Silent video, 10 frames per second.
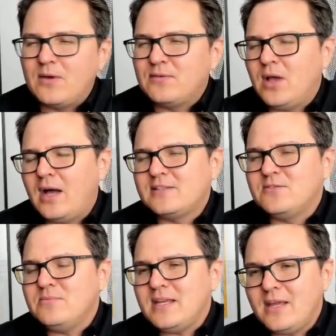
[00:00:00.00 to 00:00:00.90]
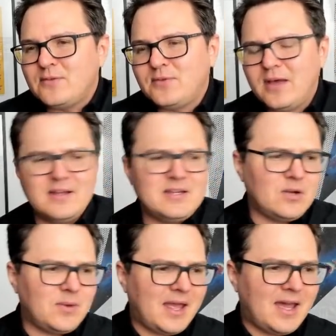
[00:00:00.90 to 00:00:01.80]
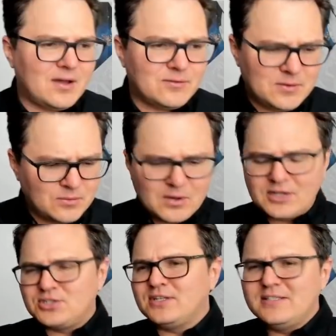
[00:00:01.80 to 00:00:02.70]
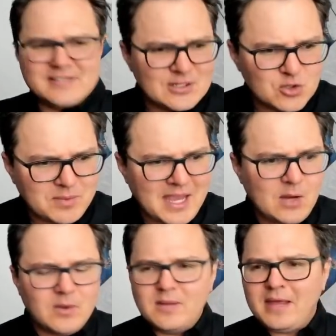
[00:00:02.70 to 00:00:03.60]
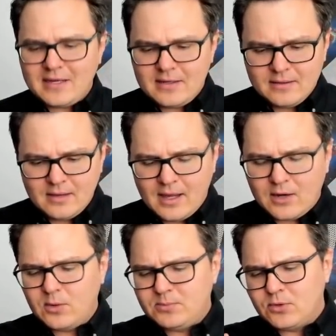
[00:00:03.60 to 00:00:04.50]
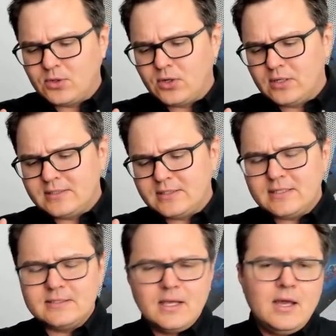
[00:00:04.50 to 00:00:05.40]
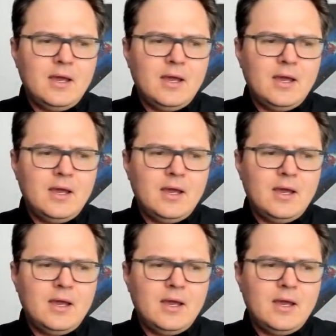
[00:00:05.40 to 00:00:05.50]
We have lots of media FUD. You know, we have Russian central bank wanting to ban cryptocurrencies.